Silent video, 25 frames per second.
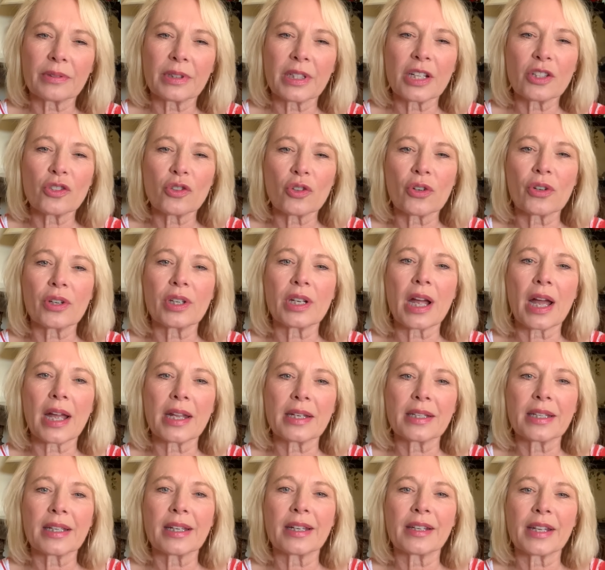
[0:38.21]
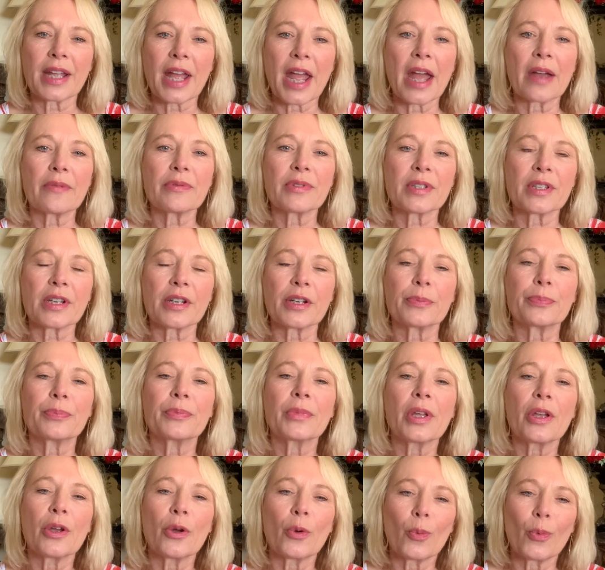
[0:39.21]
it's a good idea to have some
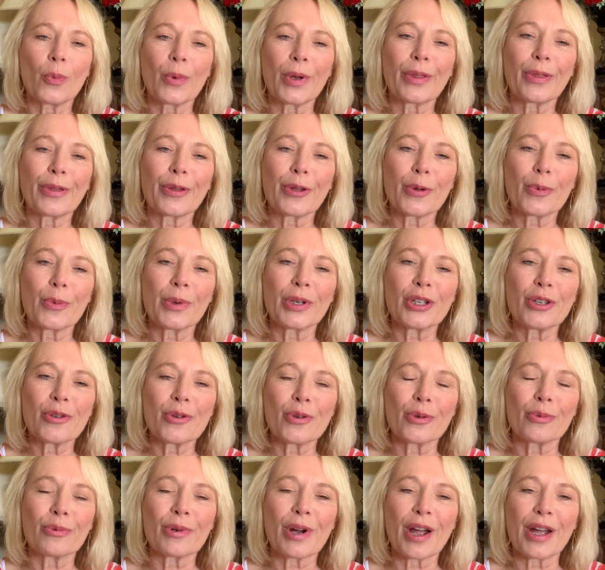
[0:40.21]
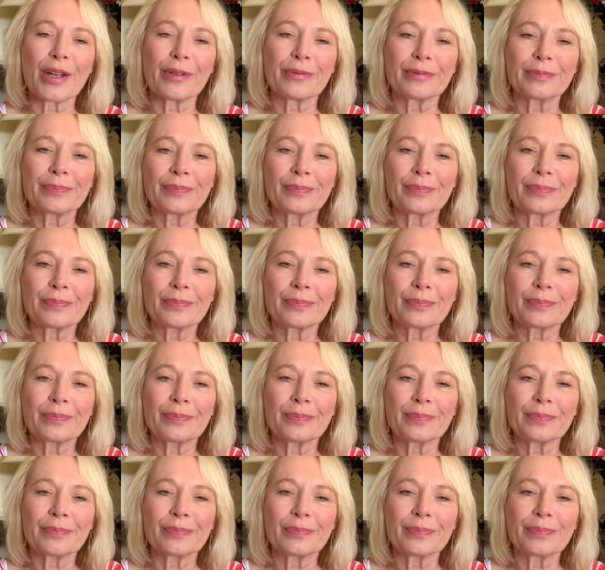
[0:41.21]
with you when you arrive.